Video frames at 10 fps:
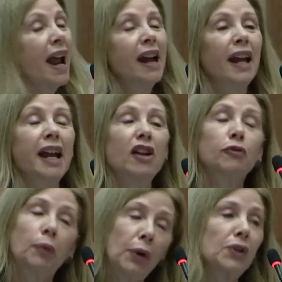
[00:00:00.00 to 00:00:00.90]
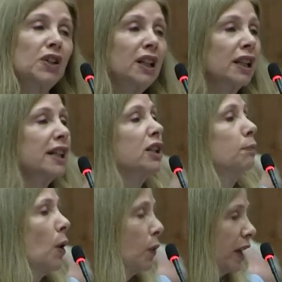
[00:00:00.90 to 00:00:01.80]
and I have personally
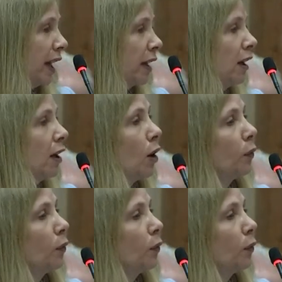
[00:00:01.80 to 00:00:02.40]
spoken